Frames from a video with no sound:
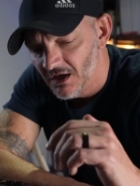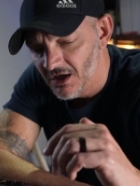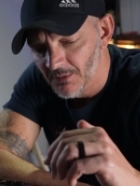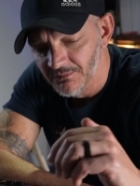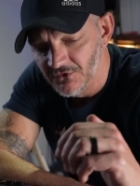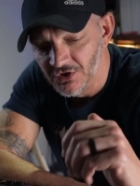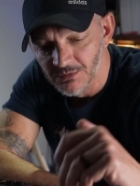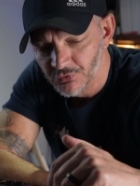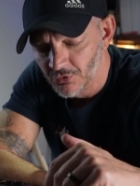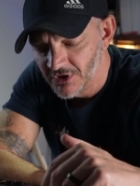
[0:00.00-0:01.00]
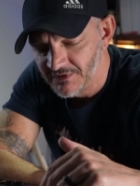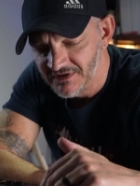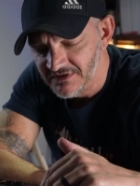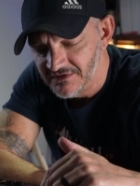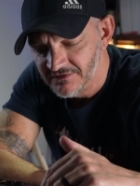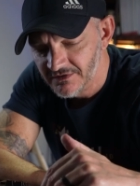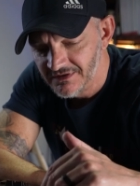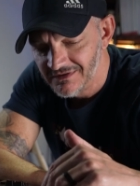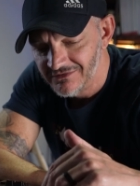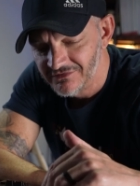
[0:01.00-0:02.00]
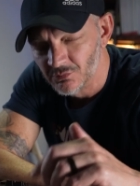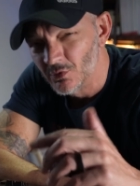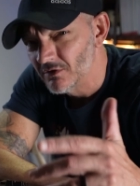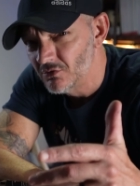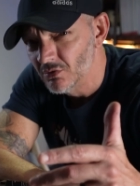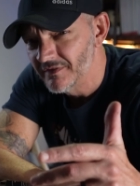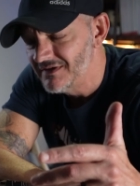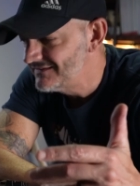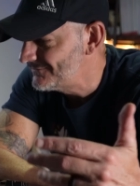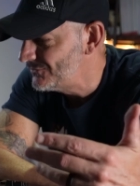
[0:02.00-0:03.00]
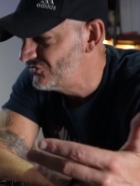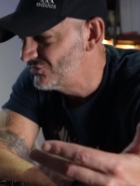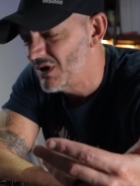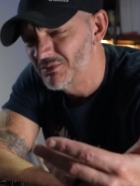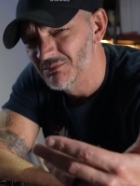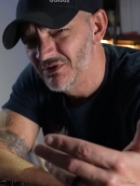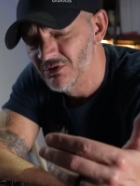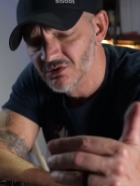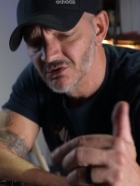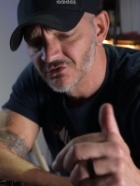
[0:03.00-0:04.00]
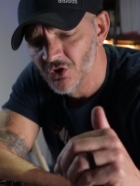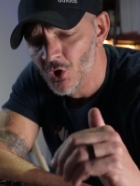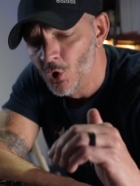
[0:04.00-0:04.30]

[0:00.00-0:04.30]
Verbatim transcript: Um, you can program the keys on this. One of the cool things, if you swap computers,